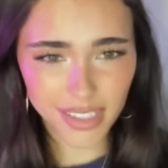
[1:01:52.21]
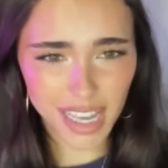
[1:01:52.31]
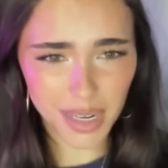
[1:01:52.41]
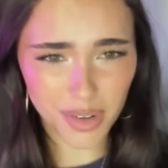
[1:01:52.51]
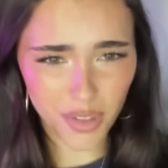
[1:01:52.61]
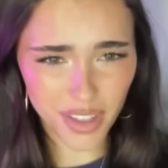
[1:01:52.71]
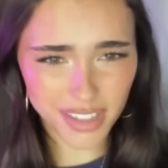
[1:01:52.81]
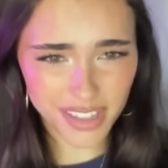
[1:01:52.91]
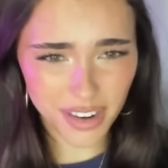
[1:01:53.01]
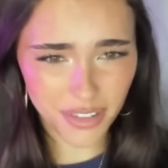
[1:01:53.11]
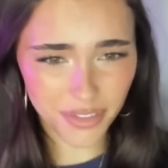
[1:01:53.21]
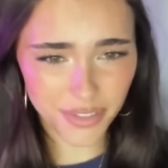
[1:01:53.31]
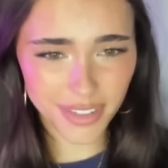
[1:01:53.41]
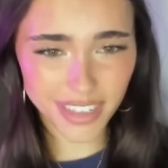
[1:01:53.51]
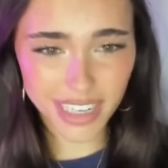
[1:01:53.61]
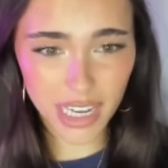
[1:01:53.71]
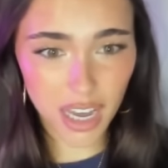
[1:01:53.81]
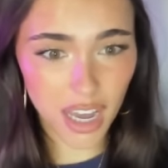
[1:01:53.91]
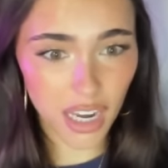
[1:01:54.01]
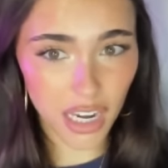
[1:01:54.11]
and all that stuff.
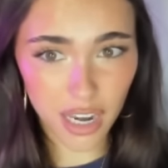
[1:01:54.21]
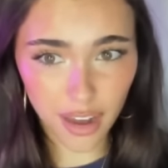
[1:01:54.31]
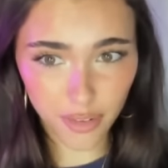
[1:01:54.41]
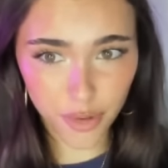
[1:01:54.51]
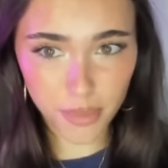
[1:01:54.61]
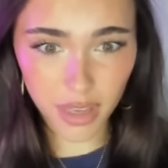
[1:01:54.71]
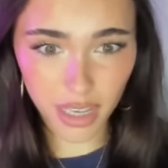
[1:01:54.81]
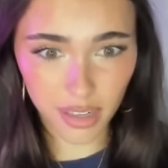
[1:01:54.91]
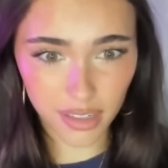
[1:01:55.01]
Not for me.